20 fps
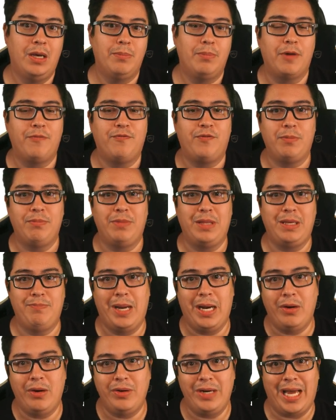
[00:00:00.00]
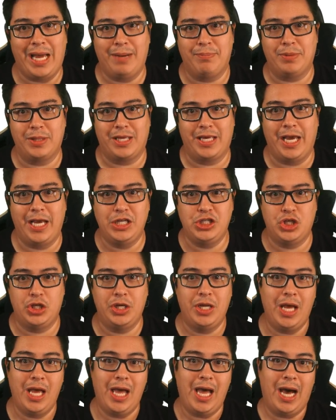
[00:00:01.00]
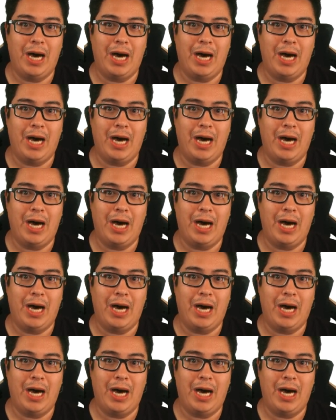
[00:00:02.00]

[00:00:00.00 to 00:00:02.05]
but from the parent application,